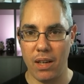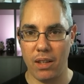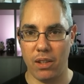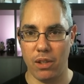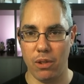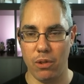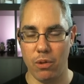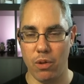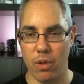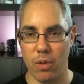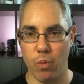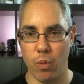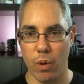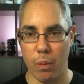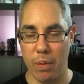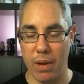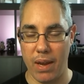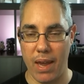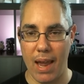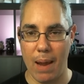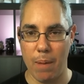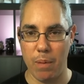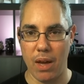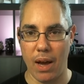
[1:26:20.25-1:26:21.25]
to what
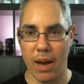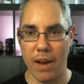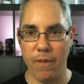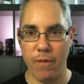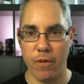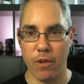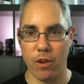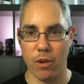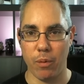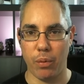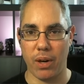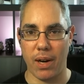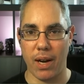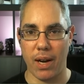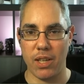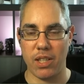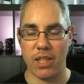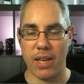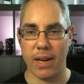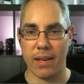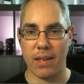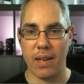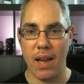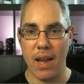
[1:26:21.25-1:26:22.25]
became the iPhone
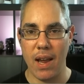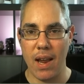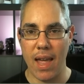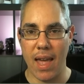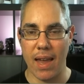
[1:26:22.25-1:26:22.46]
project.